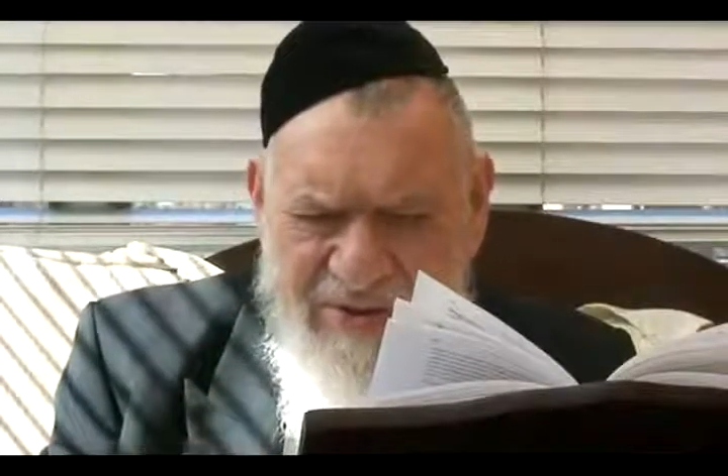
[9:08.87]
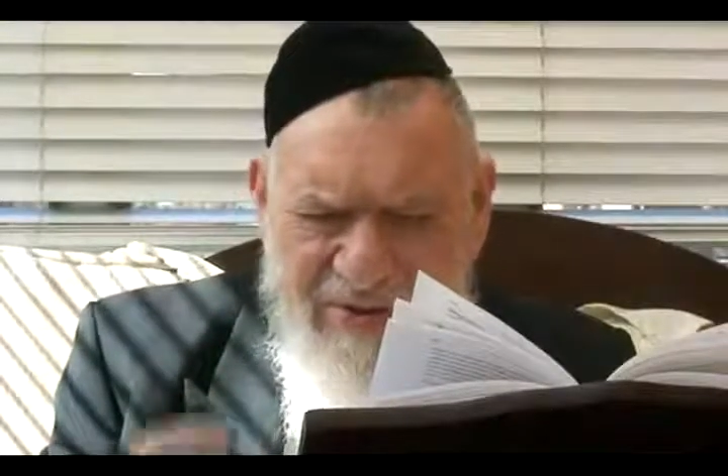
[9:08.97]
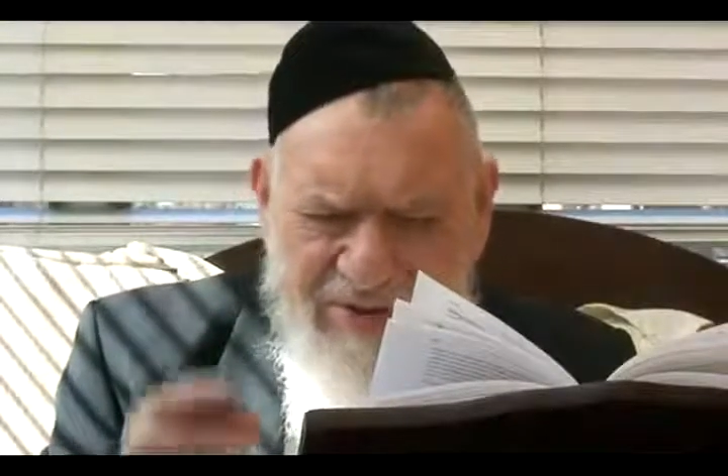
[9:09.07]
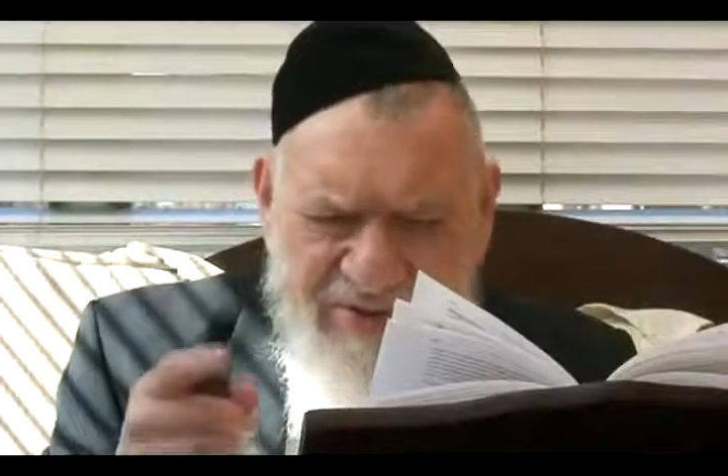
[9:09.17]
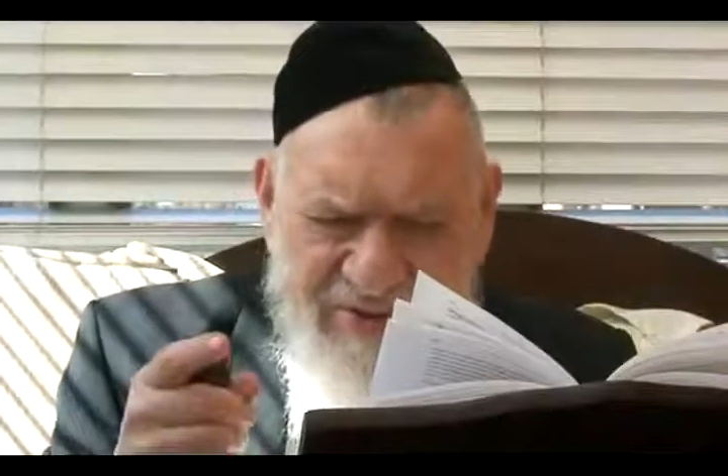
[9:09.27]
We
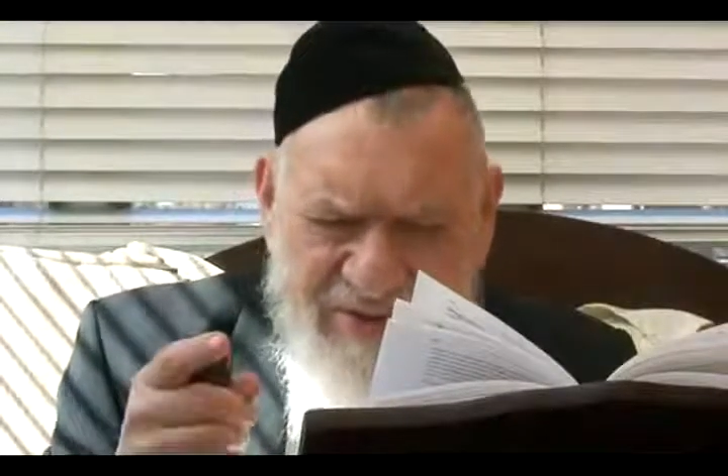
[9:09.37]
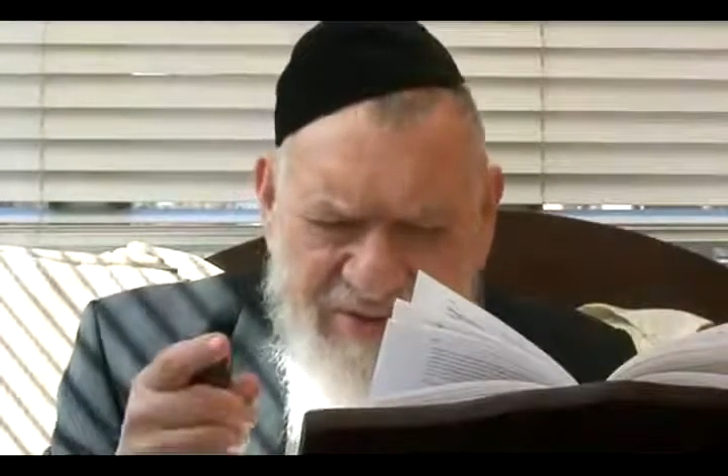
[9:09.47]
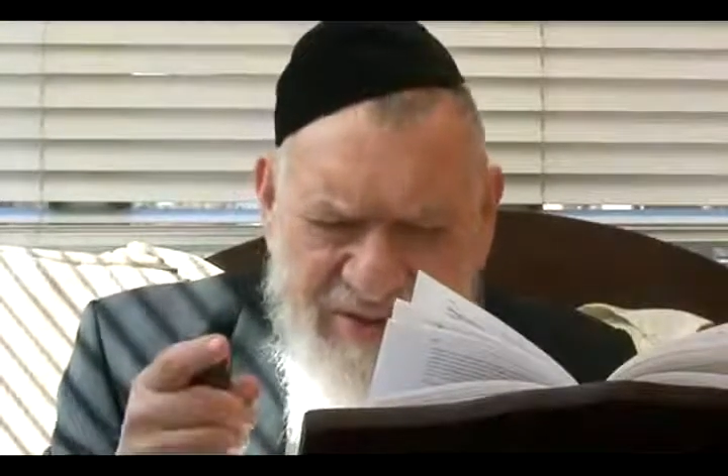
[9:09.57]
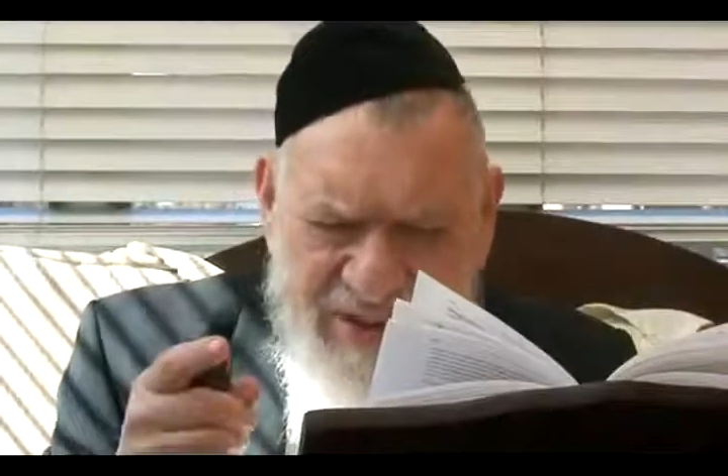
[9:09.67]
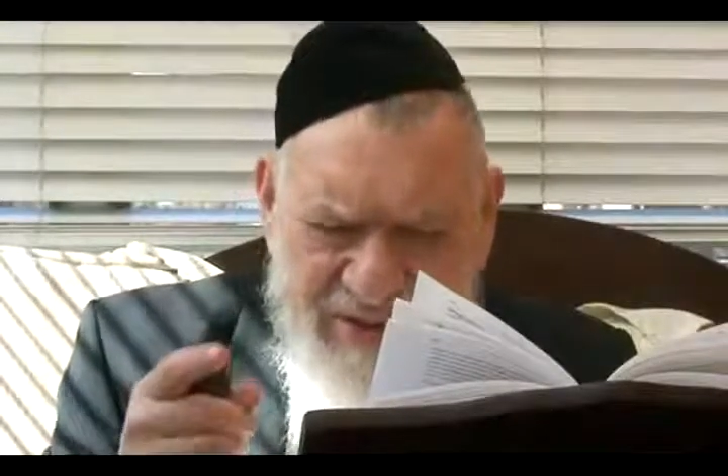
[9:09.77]
don't
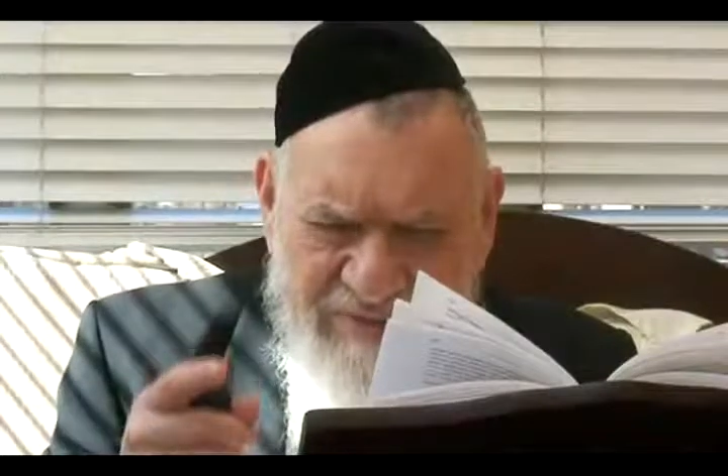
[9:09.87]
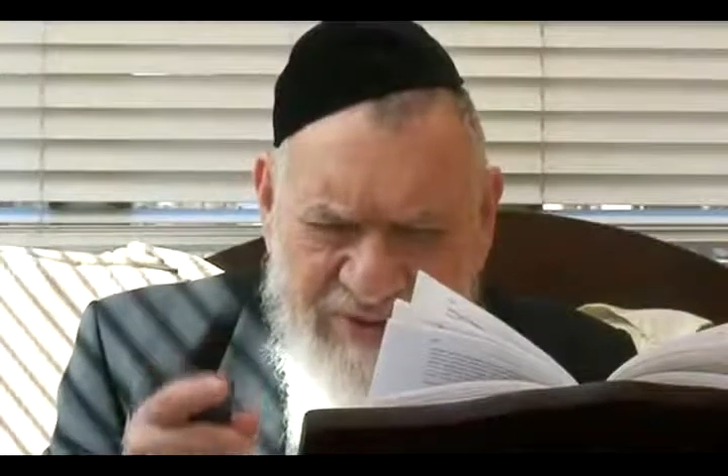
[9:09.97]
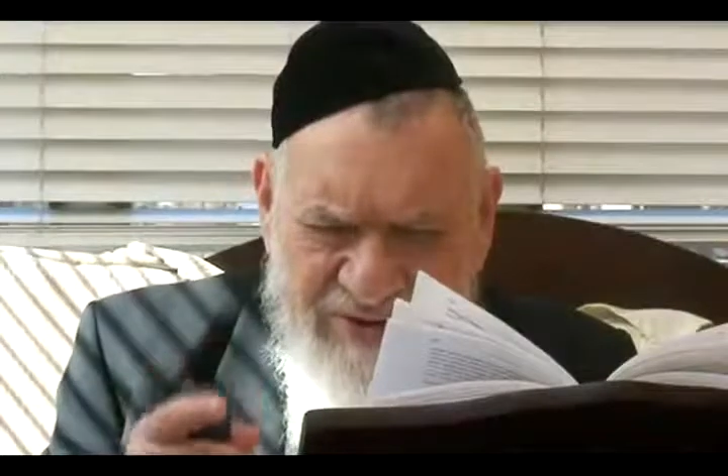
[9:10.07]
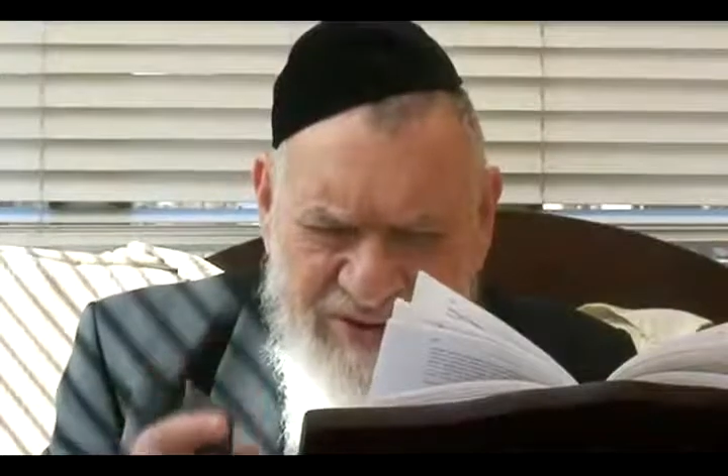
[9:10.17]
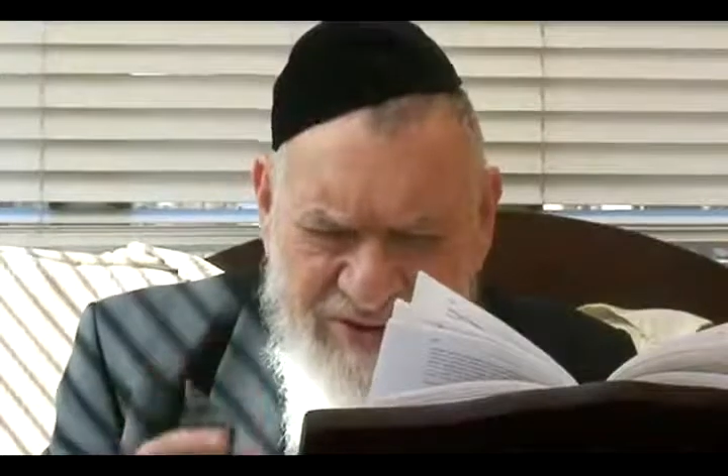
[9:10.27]

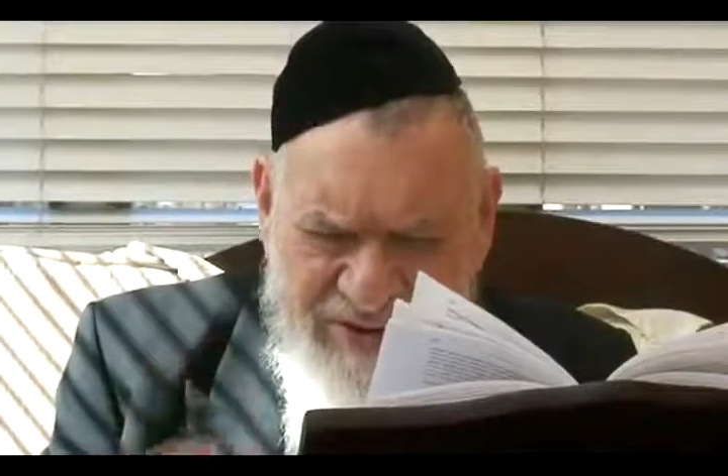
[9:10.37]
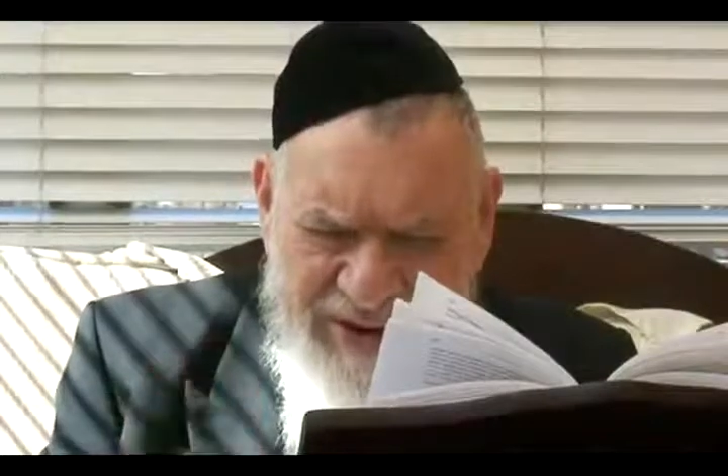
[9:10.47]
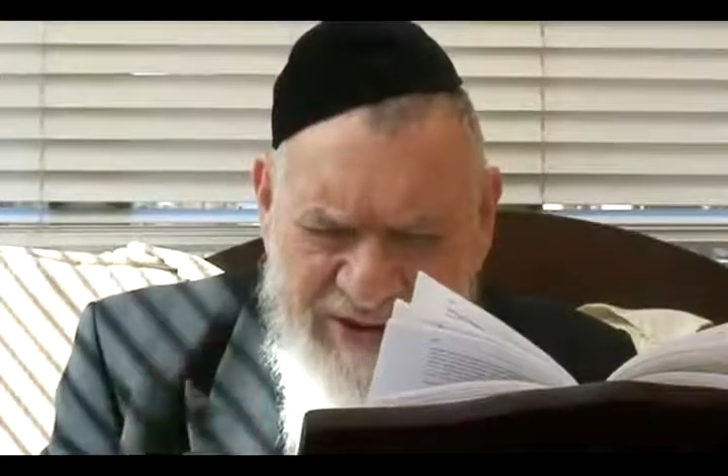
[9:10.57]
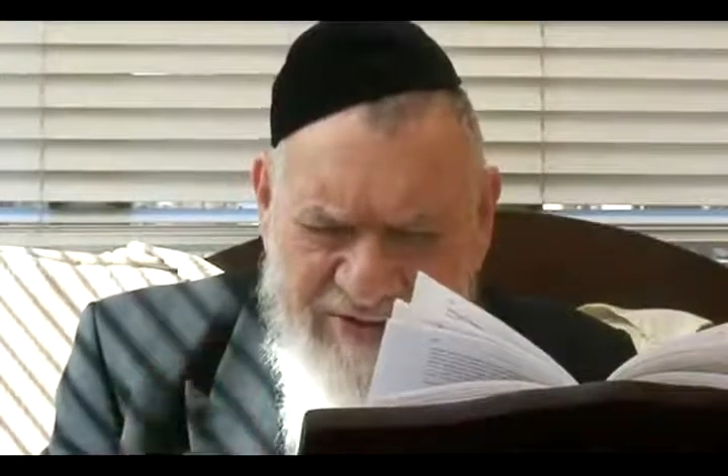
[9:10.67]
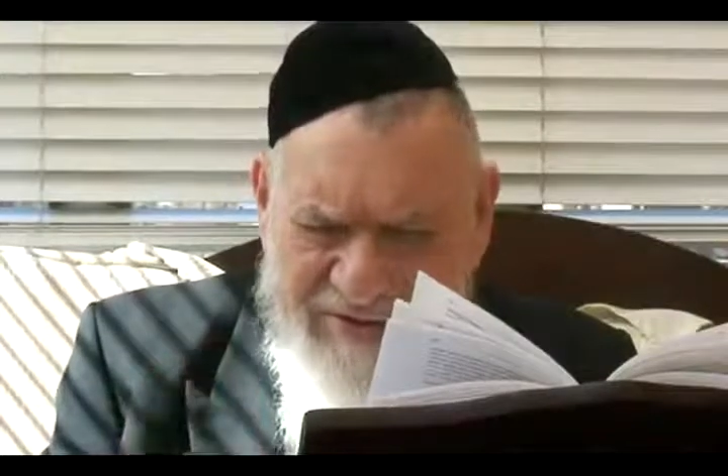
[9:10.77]
help each other